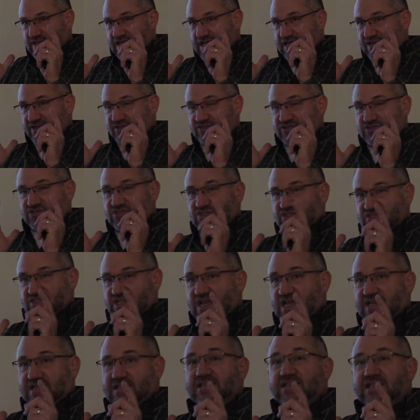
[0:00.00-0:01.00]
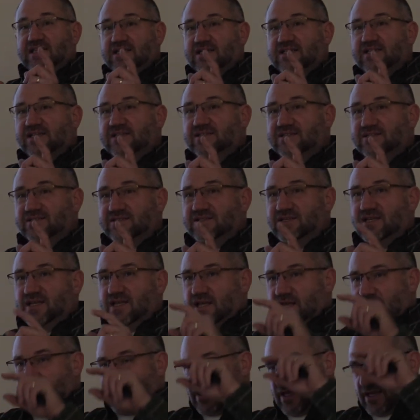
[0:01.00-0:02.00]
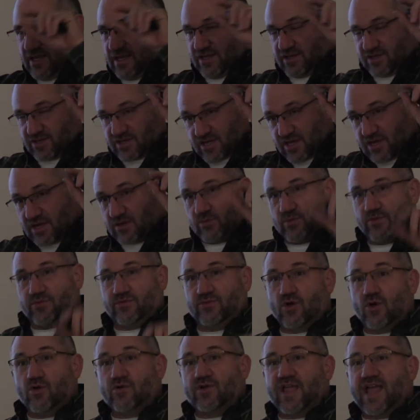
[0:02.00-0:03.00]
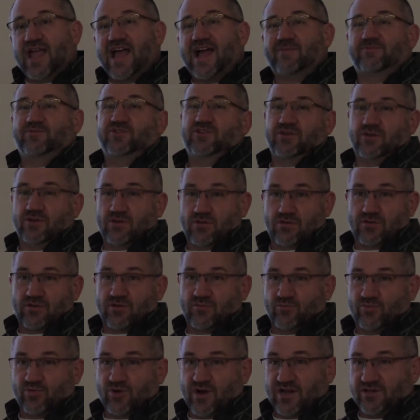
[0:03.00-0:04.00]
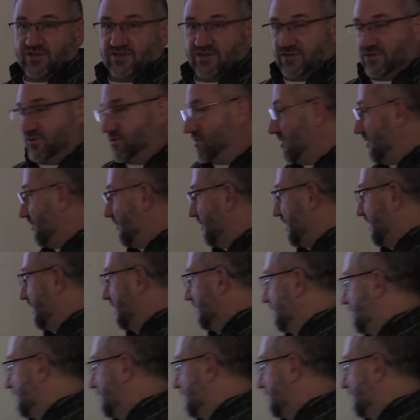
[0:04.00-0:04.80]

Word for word: at its design thickness and cut with no gaps and no compression. So the